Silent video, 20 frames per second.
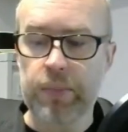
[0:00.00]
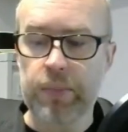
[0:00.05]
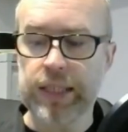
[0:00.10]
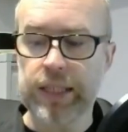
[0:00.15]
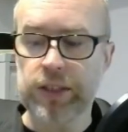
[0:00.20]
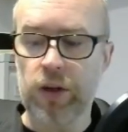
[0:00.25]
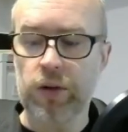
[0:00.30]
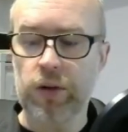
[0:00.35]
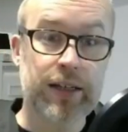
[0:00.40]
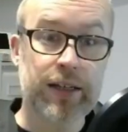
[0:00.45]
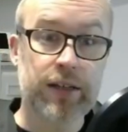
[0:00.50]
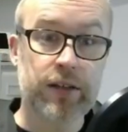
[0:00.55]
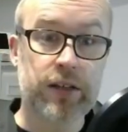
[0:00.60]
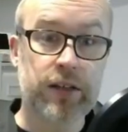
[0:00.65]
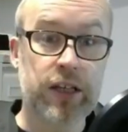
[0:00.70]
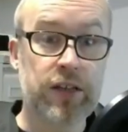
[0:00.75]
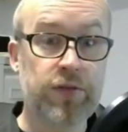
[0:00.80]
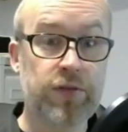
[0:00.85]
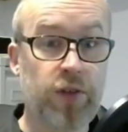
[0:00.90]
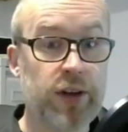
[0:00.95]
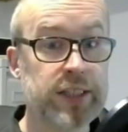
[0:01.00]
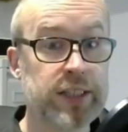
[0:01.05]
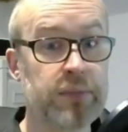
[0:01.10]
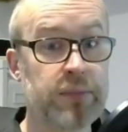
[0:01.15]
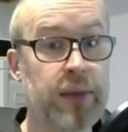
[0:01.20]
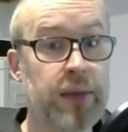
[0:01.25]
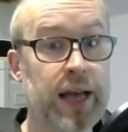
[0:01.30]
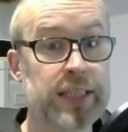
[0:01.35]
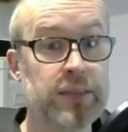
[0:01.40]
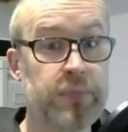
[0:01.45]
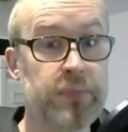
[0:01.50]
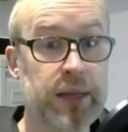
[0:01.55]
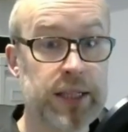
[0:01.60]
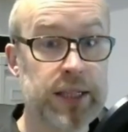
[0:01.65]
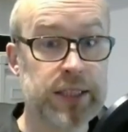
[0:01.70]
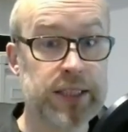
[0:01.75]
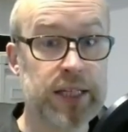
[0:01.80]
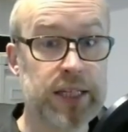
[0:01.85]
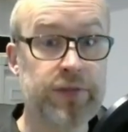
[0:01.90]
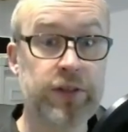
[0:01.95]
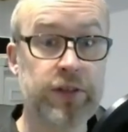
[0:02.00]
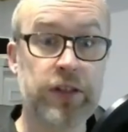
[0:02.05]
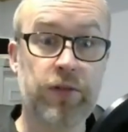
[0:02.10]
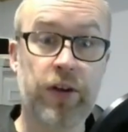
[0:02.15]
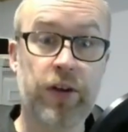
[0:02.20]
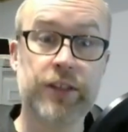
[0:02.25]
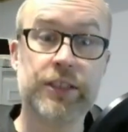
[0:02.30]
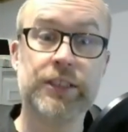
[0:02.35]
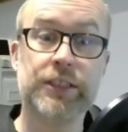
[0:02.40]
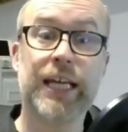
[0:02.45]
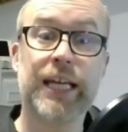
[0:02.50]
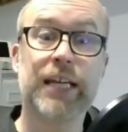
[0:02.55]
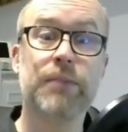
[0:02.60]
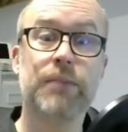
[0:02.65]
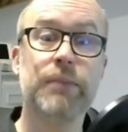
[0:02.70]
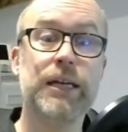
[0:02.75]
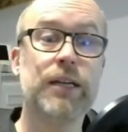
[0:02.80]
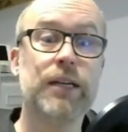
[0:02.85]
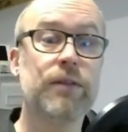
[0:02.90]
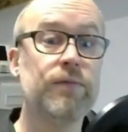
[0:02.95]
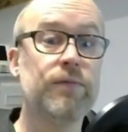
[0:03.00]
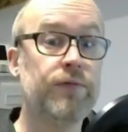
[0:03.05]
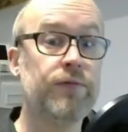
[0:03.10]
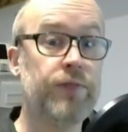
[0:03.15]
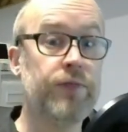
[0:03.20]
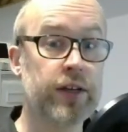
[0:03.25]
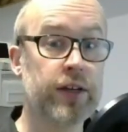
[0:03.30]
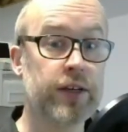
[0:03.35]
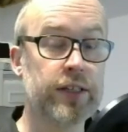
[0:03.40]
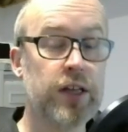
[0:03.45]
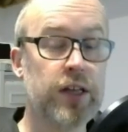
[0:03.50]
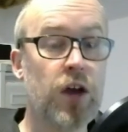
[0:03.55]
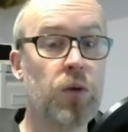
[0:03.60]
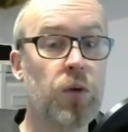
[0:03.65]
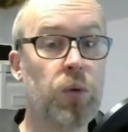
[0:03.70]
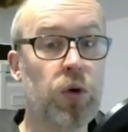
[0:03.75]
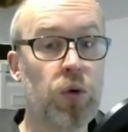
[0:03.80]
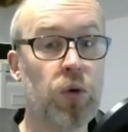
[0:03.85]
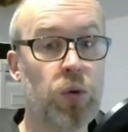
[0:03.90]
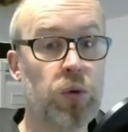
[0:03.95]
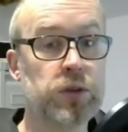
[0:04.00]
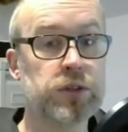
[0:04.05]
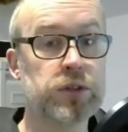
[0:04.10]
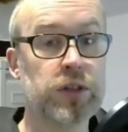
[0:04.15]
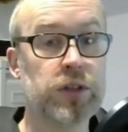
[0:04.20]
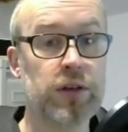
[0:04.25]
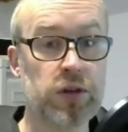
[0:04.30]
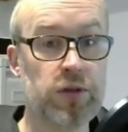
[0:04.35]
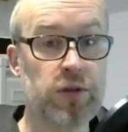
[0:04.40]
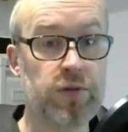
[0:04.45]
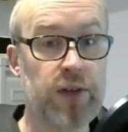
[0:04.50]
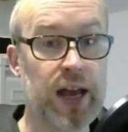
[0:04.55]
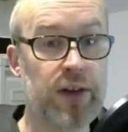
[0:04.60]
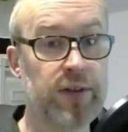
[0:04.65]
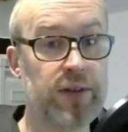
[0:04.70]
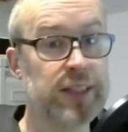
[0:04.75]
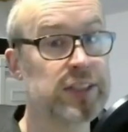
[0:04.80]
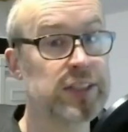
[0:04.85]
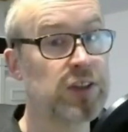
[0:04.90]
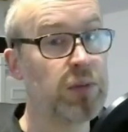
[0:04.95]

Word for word: Please note as well, the device compatibility for devices that can be configured will also vary,